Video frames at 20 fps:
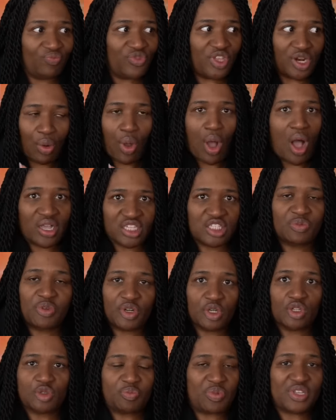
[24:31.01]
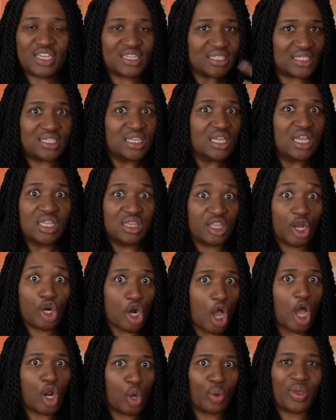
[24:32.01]
you know, hospitals, because they're
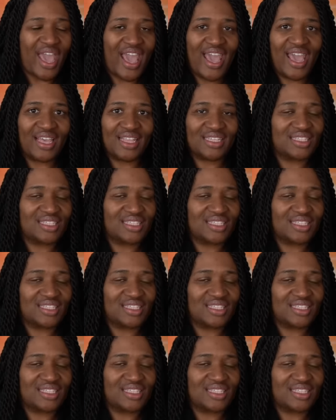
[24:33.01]
not okay.